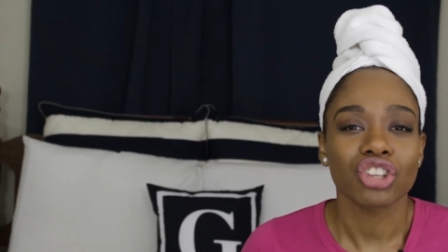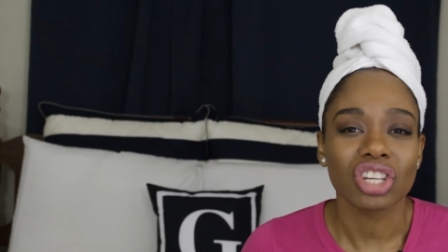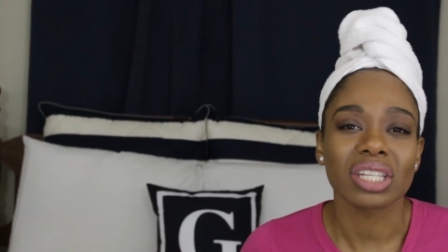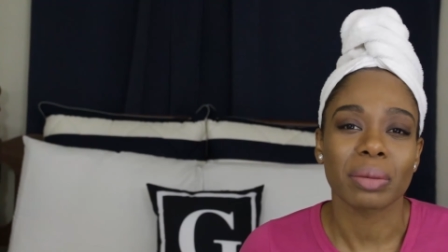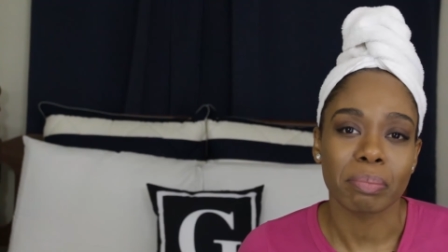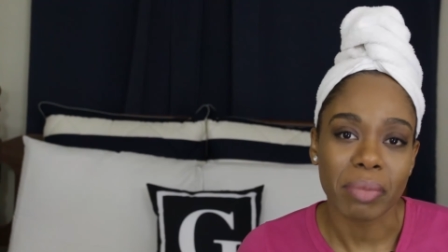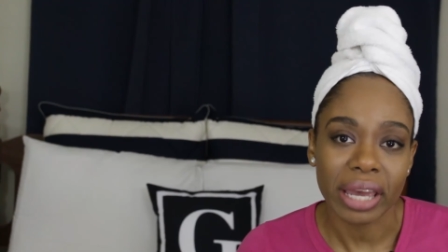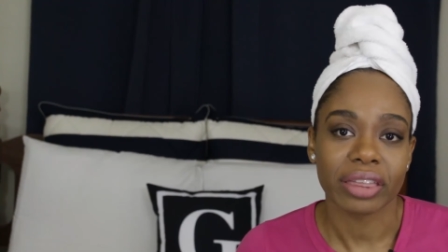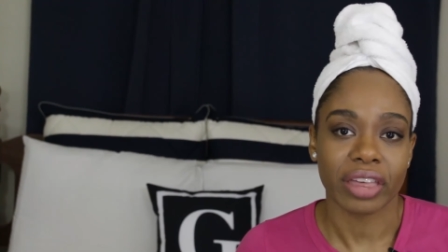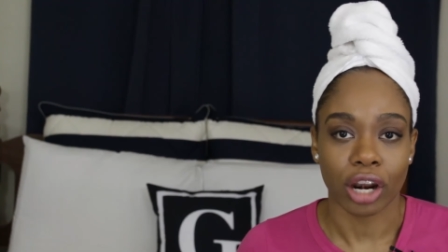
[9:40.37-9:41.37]
just to
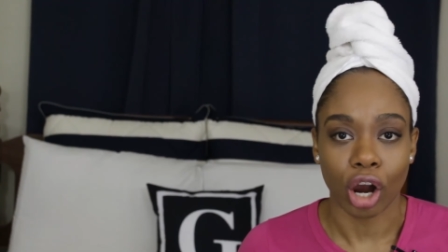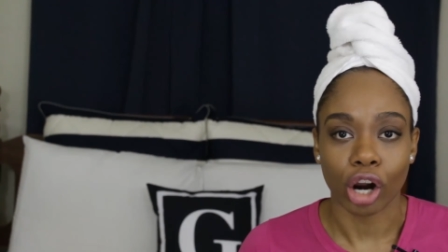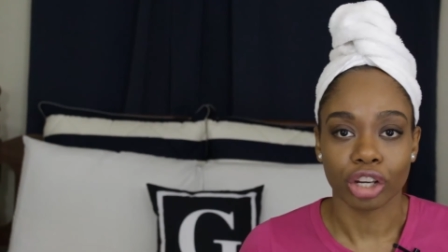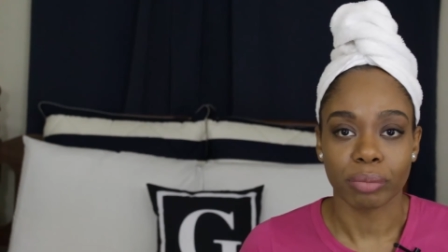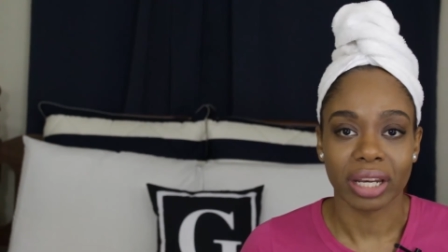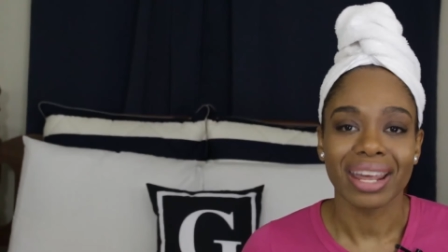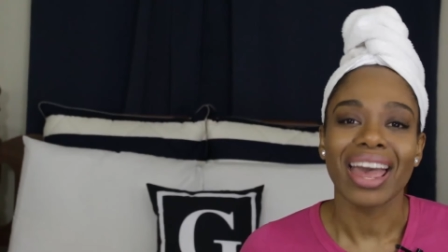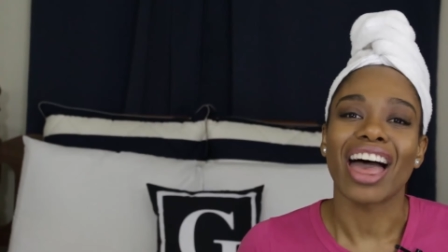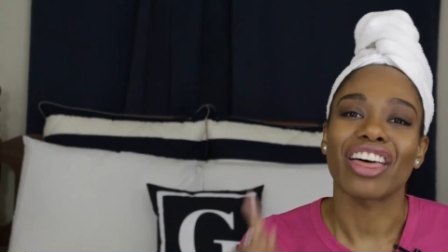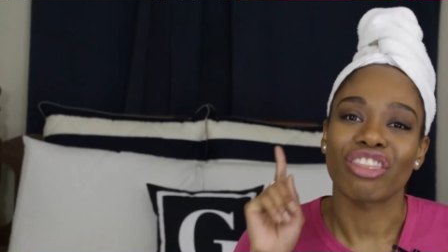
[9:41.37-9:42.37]
make that argument,
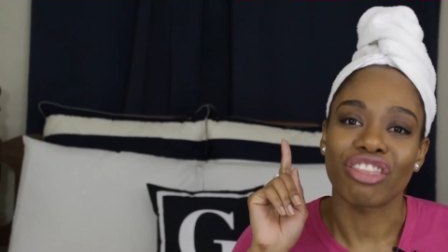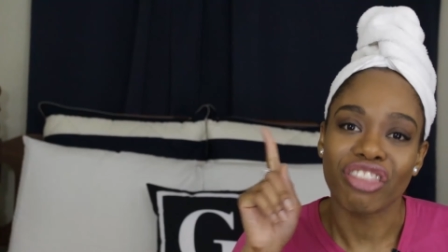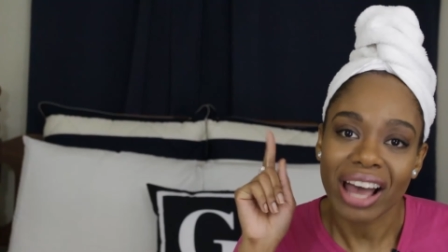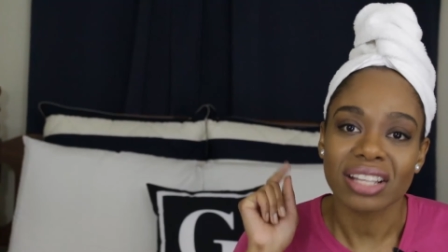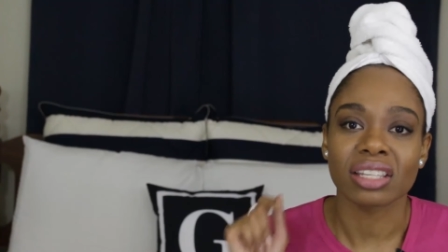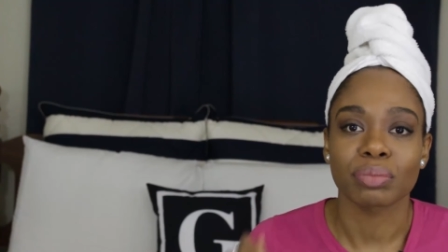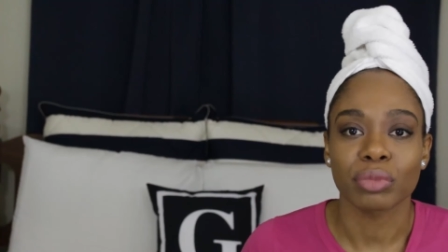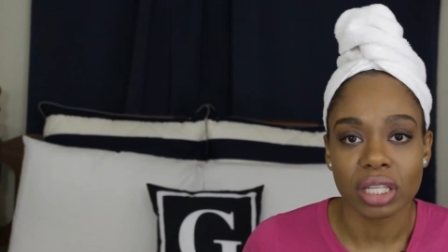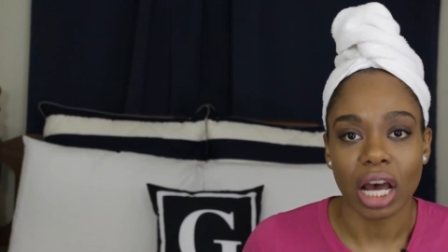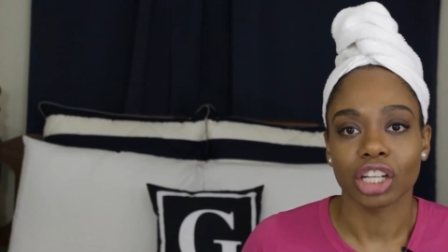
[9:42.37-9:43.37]
and that's
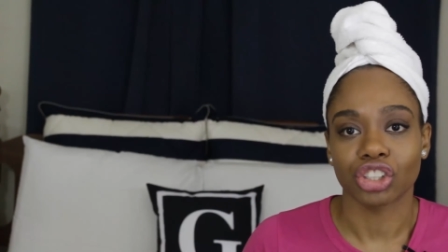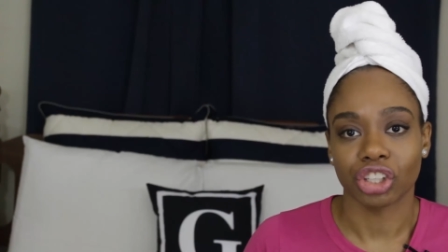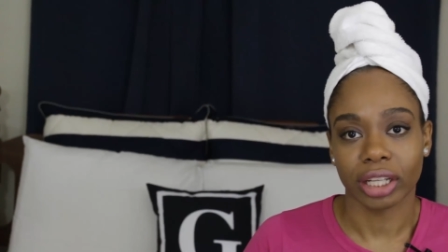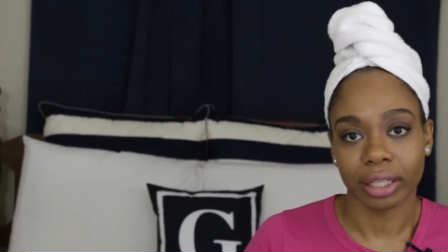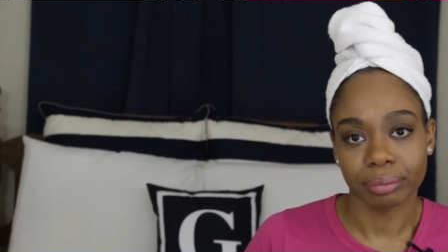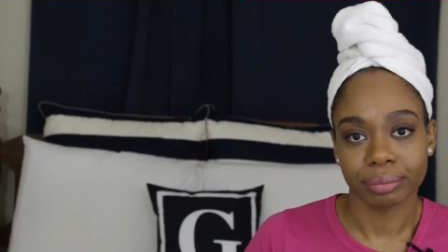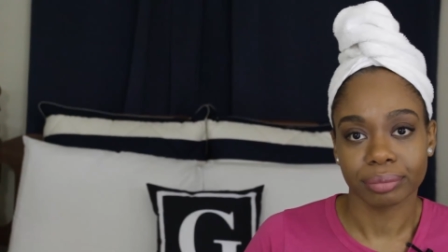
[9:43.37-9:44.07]
misogyny.